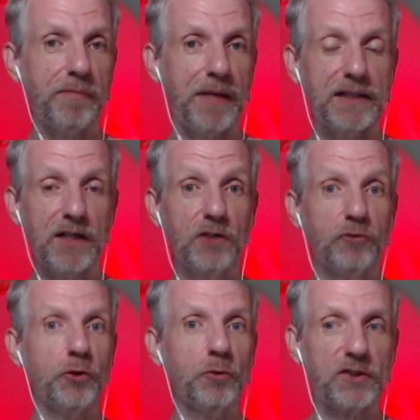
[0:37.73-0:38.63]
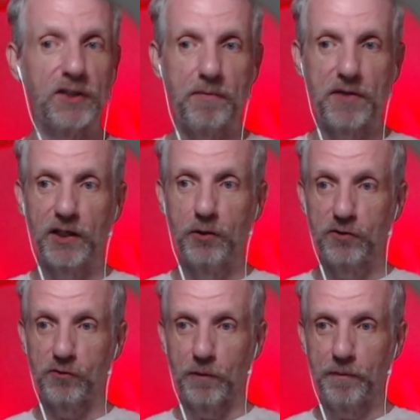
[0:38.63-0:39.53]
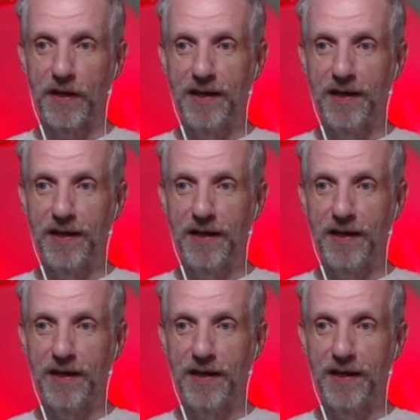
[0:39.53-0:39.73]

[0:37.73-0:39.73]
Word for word: matte do something useful,